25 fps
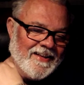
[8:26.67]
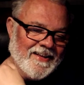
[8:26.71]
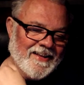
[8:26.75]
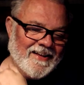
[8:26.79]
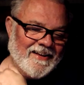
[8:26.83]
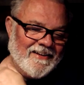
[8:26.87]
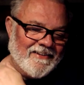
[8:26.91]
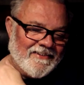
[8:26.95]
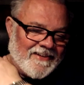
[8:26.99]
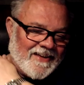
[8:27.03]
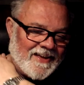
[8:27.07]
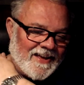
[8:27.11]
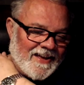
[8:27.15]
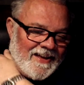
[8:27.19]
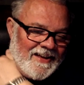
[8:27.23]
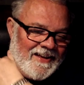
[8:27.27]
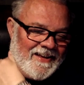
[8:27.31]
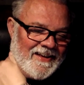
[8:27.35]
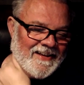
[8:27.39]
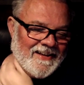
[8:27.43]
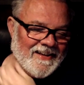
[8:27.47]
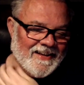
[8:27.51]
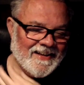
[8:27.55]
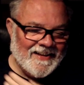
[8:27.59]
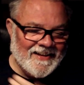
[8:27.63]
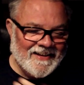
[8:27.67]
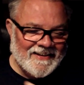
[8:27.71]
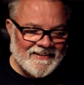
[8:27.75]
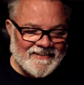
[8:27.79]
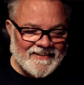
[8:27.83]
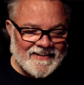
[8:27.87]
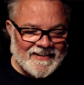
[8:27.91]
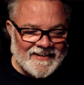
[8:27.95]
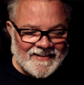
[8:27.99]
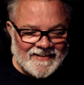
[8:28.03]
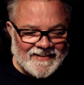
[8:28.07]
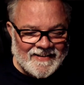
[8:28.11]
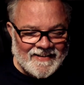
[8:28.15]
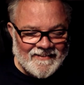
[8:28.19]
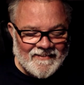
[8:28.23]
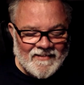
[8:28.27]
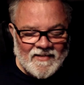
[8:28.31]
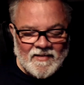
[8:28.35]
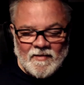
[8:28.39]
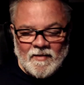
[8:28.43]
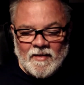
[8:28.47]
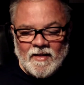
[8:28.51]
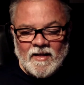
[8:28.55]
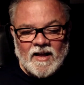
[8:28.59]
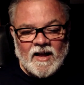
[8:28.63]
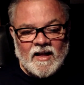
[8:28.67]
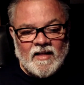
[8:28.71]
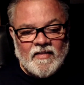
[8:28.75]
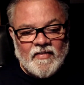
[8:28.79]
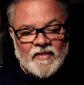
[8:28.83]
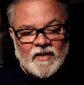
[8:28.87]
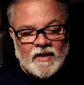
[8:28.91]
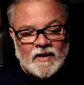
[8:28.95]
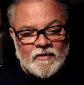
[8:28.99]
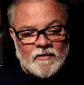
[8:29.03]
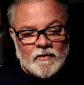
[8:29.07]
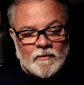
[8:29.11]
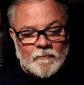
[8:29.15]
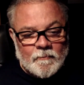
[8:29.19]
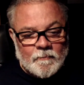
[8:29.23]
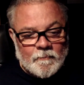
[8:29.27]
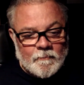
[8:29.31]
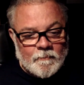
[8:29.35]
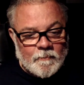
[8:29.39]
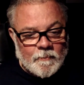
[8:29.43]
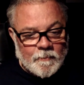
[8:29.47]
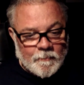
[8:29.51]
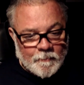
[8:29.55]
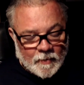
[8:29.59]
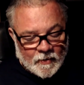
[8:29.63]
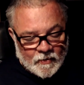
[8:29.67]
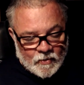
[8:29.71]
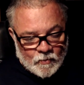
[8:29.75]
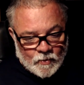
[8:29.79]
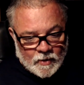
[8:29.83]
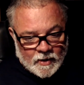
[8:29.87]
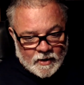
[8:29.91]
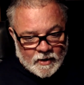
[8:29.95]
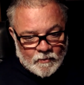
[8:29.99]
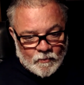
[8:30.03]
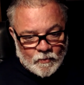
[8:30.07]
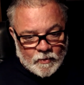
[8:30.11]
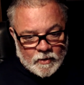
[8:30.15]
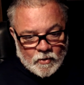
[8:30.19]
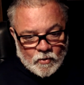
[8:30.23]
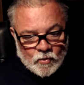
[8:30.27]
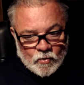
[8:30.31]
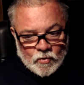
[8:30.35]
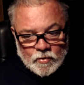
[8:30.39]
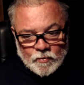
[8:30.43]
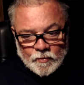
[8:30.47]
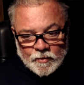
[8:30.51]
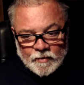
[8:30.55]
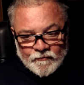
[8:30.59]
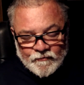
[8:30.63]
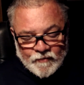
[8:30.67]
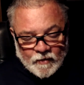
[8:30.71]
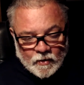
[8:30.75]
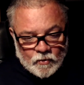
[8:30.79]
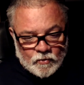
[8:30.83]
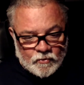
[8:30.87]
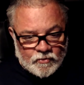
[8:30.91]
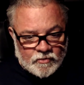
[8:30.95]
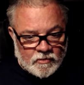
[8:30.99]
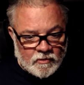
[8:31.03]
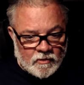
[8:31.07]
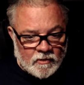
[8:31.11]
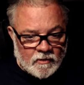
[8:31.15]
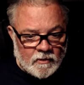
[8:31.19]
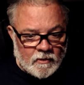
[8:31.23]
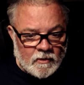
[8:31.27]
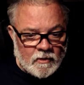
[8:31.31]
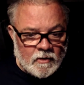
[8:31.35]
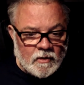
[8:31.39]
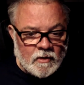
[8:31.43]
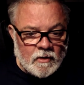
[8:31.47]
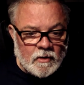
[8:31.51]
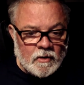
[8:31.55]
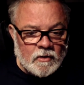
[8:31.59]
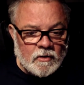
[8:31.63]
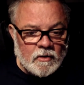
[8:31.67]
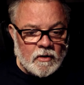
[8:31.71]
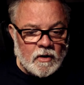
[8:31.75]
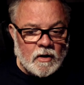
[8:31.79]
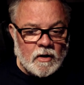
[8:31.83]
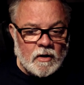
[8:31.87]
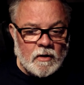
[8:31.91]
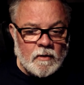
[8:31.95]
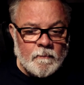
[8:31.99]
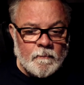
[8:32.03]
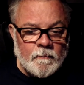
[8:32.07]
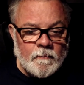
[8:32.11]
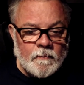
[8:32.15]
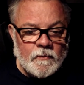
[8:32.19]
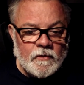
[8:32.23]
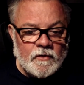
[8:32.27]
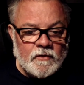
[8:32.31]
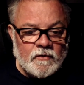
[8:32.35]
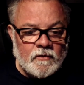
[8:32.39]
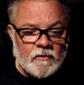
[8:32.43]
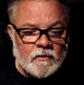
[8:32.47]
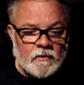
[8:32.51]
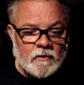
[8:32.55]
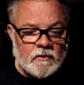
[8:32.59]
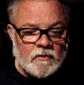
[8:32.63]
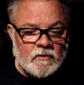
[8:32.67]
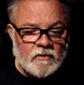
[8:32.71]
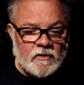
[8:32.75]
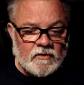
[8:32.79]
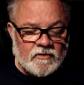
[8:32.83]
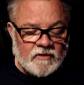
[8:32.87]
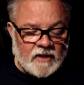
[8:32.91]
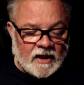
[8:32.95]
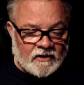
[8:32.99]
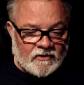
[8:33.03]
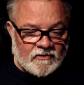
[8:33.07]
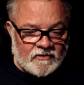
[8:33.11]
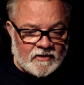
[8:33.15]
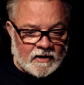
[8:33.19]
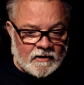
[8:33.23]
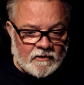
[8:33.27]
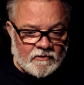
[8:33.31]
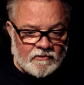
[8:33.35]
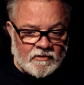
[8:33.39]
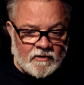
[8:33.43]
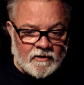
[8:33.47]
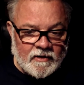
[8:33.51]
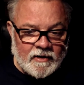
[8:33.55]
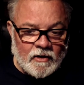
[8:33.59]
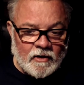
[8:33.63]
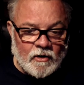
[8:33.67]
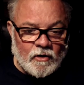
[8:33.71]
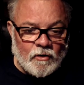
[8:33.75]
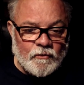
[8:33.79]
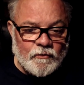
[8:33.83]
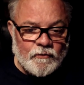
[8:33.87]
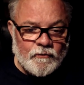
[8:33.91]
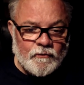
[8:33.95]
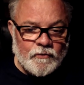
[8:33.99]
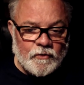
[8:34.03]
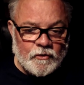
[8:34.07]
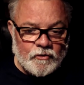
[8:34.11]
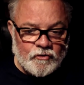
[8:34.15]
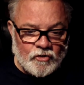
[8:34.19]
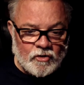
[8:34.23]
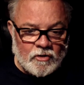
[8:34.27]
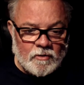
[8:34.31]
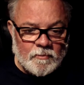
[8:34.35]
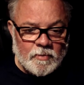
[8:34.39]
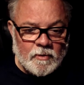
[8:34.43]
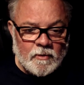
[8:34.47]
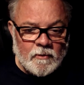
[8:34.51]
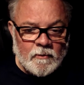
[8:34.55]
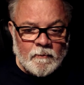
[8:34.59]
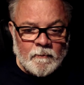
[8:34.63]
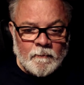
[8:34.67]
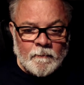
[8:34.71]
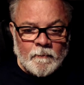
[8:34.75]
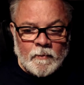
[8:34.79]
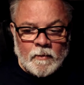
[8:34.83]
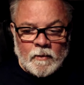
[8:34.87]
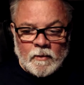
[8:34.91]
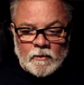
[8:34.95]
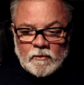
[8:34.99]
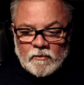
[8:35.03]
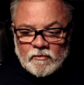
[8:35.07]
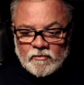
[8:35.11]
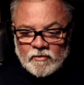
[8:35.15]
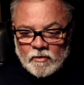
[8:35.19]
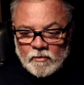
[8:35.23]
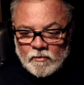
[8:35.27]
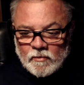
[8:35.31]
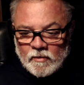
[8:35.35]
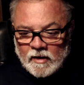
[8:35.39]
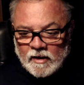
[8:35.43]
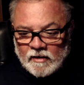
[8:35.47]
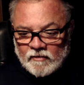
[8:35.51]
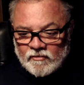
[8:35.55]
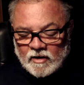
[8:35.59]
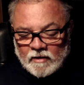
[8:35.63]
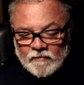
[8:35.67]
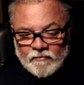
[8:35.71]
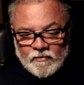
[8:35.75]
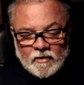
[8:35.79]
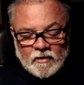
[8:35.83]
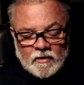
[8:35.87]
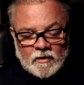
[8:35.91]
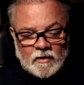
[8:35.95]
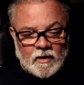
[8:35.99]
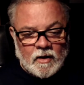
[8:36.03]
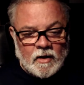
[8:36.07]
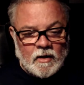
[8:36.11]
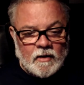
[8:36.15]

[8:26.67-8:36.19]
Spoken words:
Okay. Right. And then, by the way, we all want to vote the test secretary off the job. So let's have a